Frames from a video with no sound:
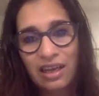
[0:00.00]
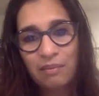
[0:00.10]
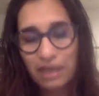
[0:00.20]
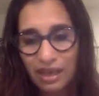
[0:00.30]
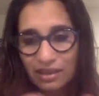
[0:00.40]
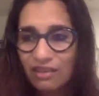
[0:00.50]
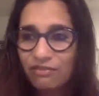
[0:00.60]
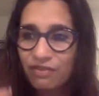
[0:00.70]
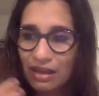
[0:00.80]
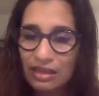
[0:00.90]
But I think
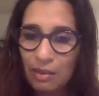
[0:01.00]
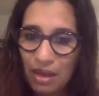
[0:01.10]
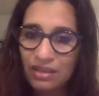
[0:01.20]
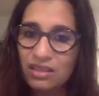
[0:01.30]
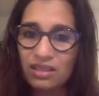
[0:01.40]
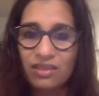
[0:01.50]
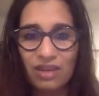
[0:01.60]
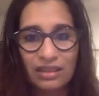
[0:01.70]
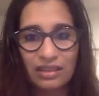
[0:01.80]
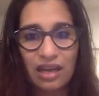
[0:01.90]
fundamentally
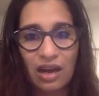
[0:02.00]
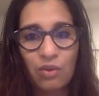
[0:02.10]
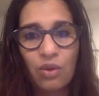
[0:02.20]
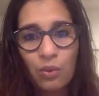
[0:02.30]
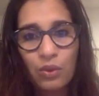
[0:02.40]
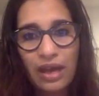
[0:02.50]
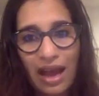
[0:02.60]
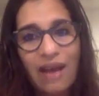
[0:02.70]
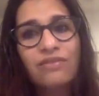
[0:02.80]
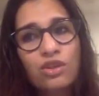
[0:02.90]
right now, we
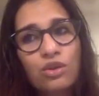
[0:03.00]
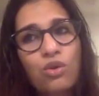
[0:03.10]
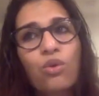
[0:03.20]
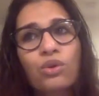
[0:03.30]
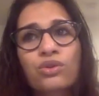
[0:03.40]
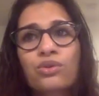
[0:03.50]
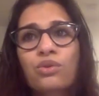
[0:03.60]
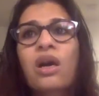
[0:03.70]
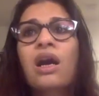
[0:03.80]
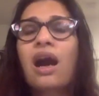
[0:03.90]
have to go through
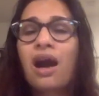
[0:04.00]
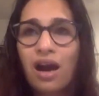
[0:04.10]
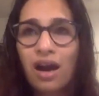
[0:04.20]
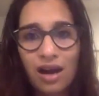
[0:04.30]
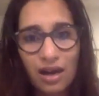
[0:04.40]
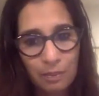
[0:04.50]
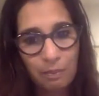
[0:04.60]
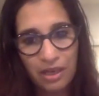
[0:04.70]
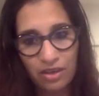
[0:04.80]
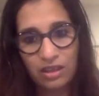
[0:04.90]
a hard
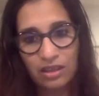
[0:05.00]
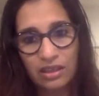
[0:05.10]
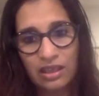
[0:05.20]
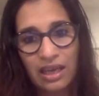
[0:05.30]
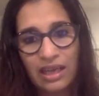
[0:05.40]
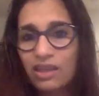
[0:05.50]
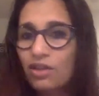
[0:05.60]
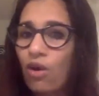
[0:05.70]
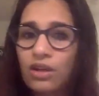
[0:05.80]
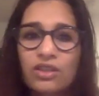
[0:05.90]
period in
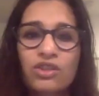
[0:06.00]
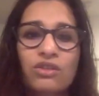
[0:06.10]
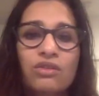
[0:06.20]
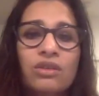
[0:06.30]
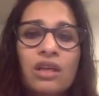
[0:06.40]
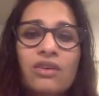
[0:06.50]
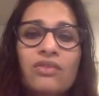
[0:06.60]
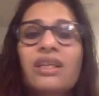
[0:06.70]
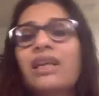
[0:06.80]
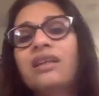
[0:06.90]
order to
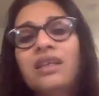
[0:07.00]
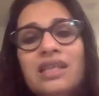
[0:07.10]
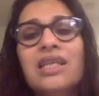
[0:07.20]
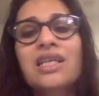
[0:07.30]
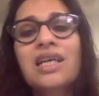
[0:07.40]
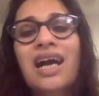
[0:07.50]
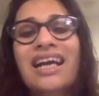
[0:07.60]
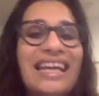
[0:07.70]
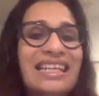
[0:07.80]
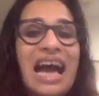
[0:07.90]
really
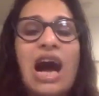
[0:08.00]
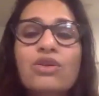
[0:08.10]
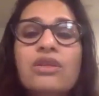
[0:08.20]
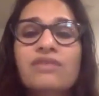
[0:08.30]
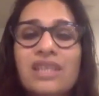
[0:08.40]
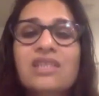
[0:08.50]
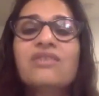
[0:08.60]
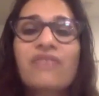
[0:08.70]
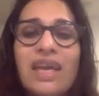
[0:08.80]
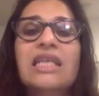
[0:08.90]
get out of this
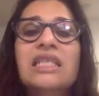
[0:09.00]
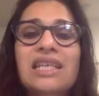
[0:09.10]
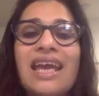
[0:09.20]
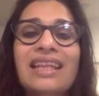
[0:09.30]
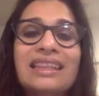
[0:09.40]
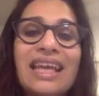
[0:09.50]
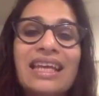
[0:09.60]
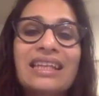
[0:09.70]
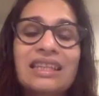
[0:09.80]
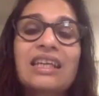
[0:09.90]
phase and
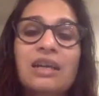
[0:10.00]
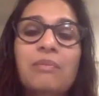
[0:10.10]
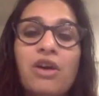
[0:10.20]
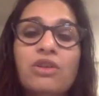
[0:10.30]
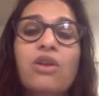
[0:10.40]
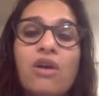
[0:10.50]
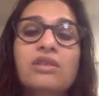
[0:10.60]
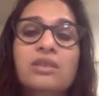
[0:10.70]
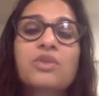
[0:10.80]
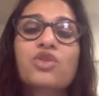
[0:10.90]
then think about
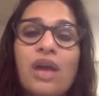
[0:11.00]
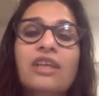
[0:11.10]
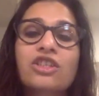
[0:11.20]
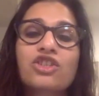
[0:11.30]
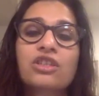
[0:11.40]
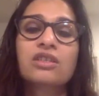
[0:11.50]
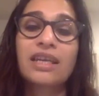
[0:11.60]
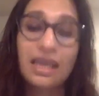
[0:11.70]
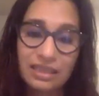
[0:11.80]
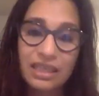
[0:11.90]
long-term strategies. And
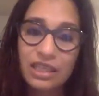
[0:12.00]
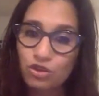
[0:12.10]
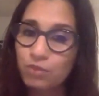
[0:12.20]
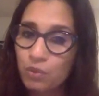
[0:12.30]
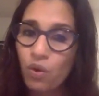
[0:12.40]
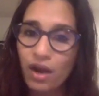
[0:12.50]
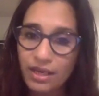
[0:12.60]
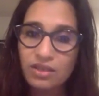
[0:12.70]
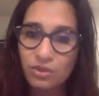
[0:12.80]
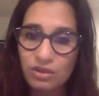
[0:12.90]
I think it would be
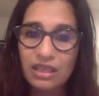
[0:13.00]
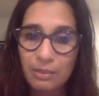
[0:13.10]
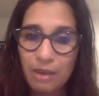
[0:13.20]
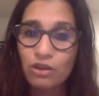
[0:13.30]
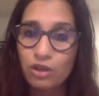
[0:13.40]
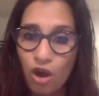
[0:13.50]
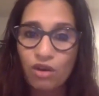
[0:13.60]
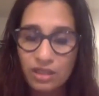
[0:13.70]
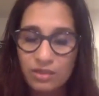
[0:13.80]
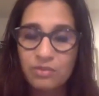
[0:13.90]
wise to think about
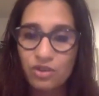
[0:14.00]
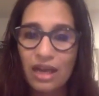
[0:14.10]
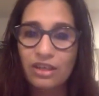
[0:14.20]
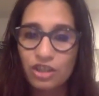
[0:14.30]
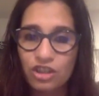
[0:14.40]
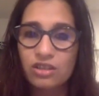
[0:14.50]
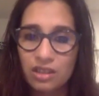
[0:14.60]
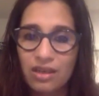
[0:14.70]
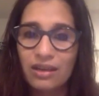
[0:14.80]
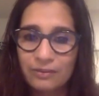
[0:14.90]
long-term strategies
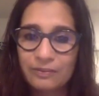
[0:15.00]
here.